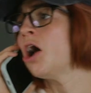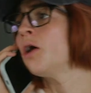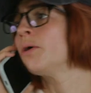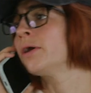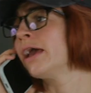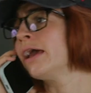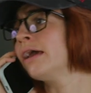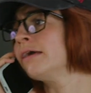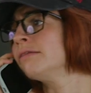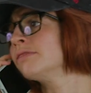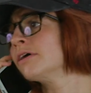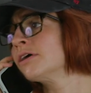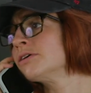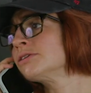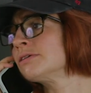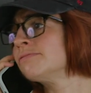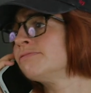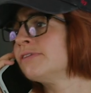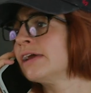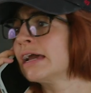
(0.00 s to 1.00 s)
Okay,
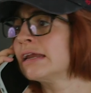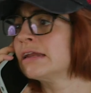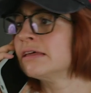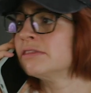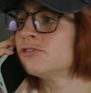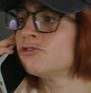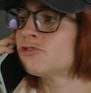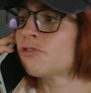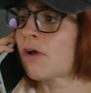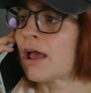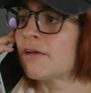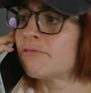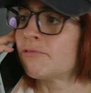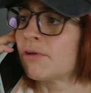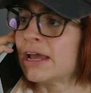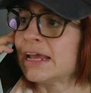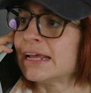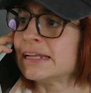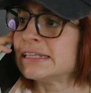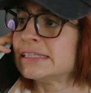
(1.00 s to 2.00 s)
there's a van in the
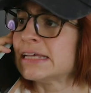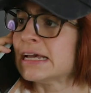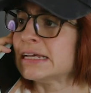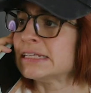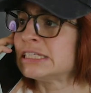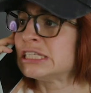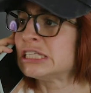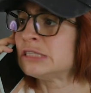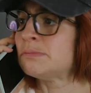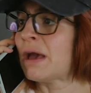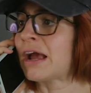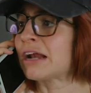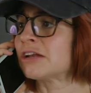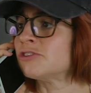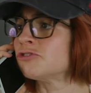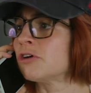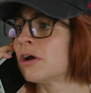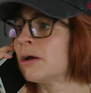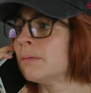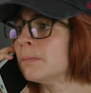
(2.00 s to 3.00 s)
driveway. It says
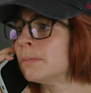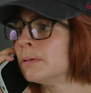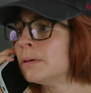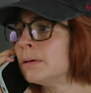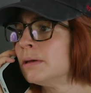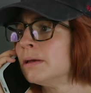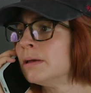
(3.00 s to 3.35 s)
Spectrum.